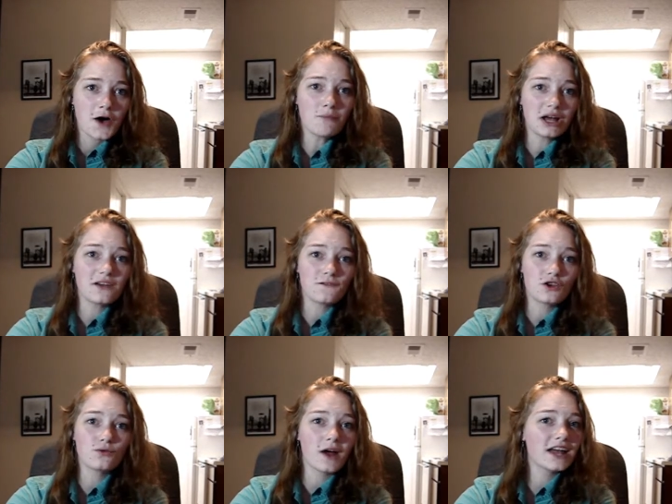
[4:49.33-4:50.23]
but if
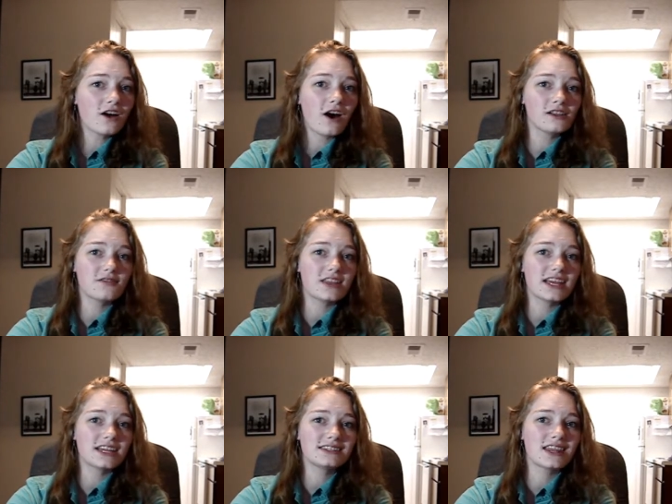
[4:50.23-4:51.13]
you read all of
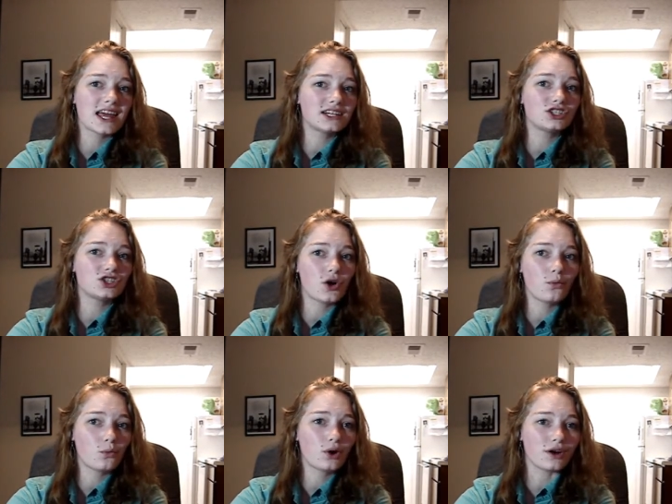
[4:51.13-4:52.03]
this, then
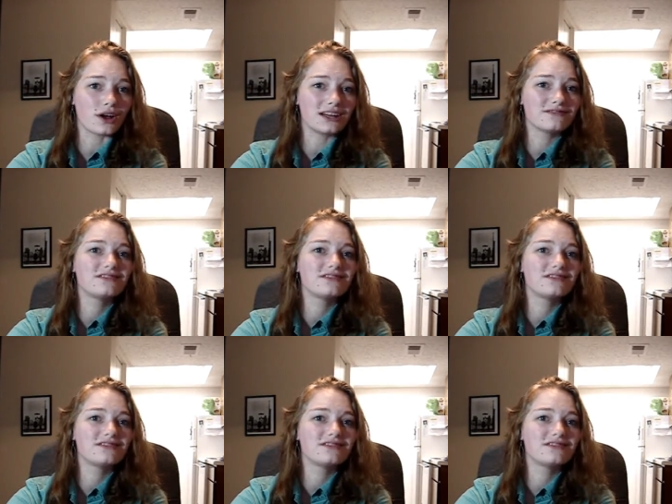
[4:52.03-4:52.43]
don't worry.